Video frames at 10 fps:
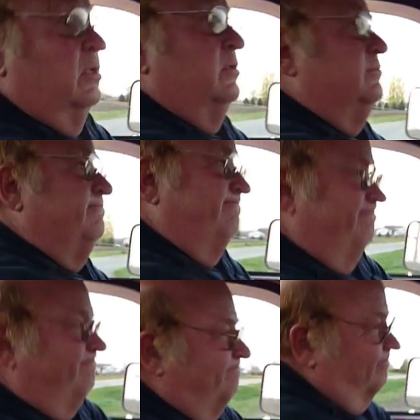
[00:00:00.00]
you can still
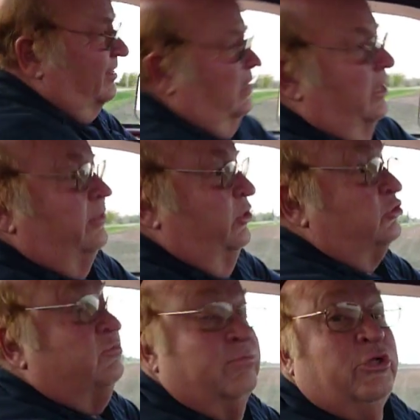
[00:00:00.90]
kind of power through
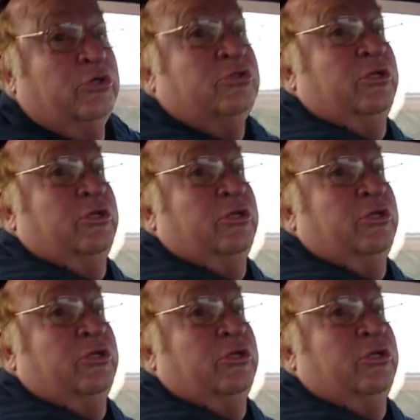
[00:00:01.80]
that time.